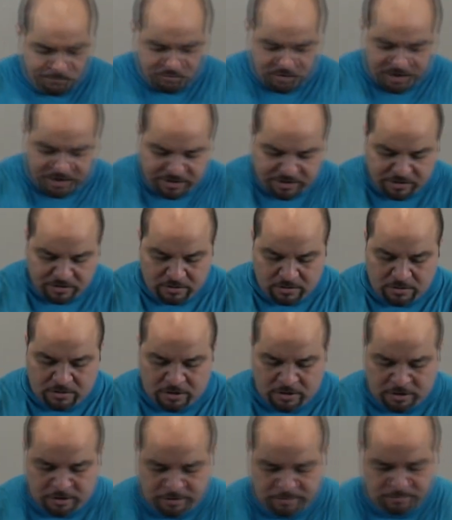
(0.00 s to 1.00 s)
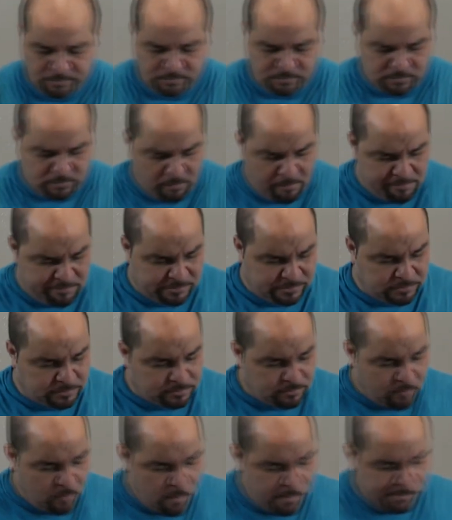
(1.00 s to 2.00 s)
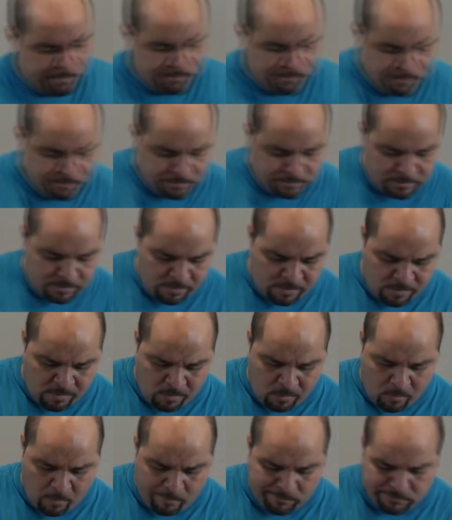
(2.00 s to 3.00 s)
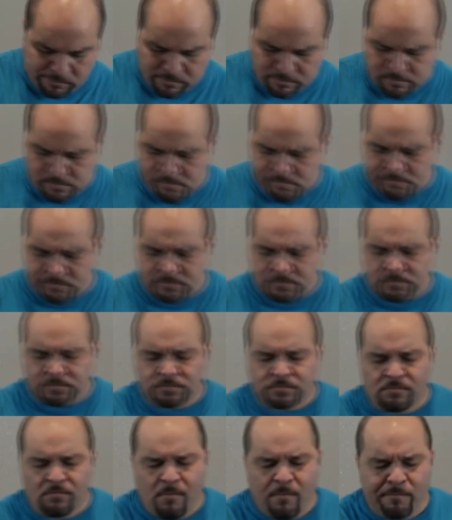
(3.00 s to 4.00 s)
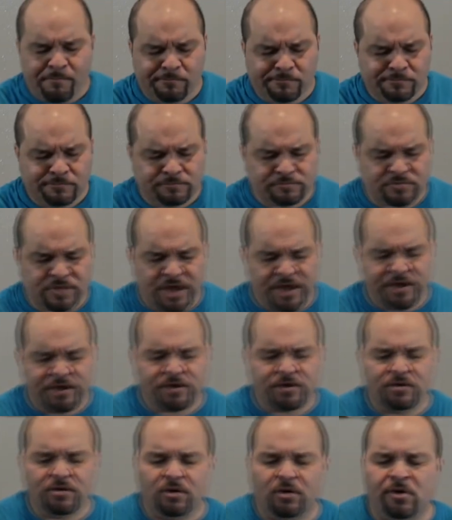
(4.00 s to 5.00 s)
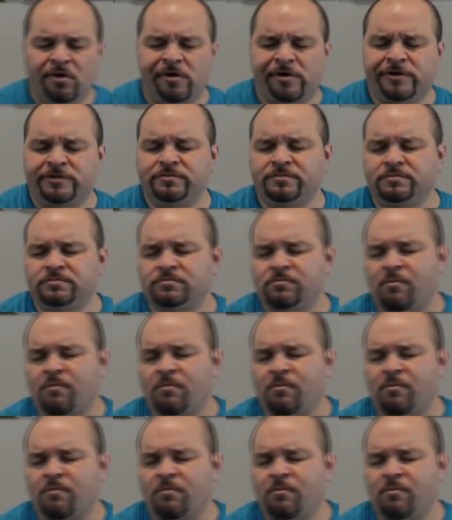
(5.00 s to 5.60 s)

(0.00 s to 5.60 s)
Thank you, Lord. Mm. Thank you, Lord.